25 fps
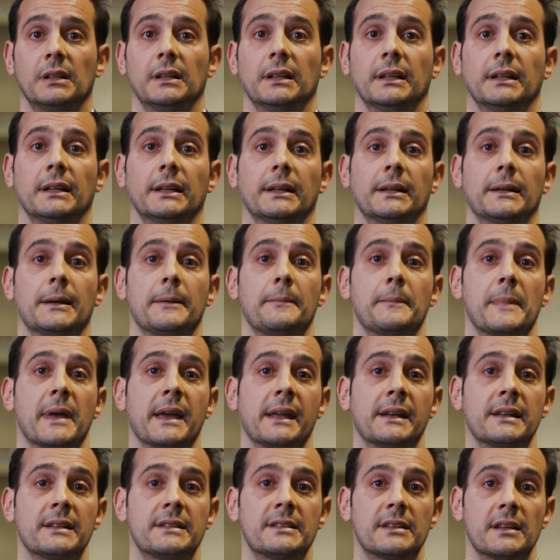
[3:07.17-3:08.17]

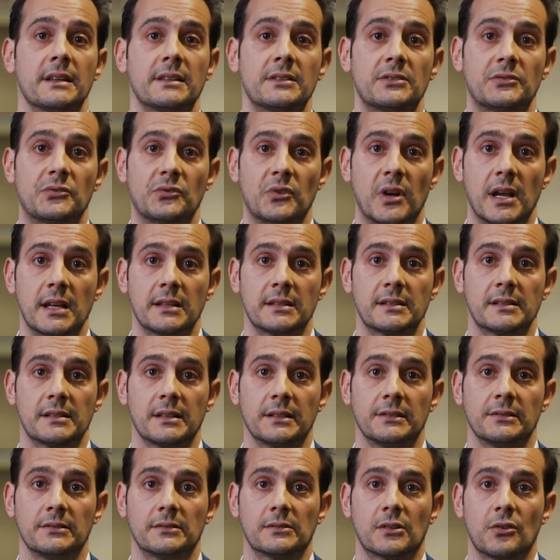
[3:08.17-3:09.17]
NHS trusts
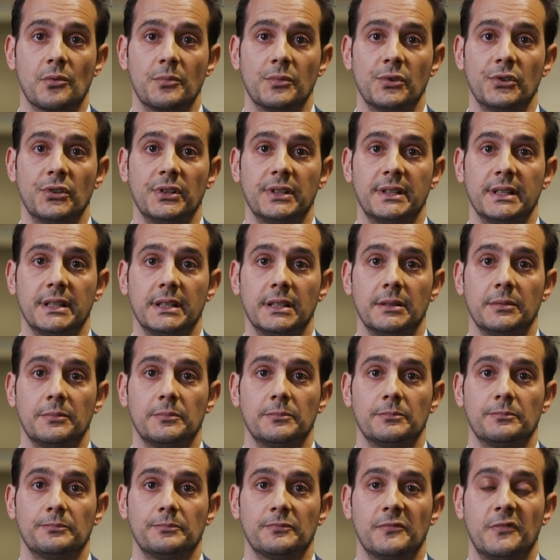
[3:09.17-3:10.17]
and community
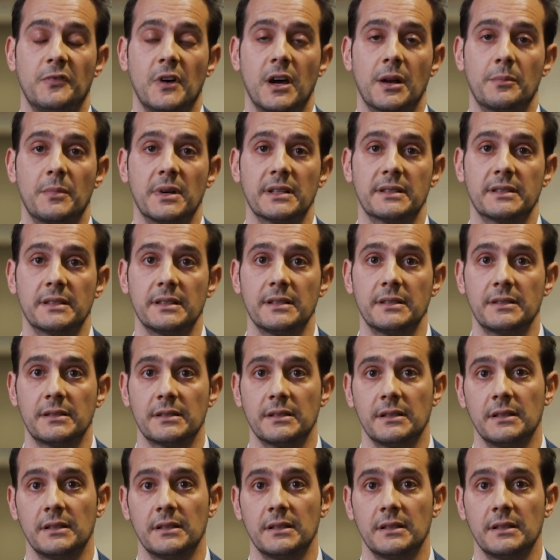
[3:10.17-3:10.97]
pharmacies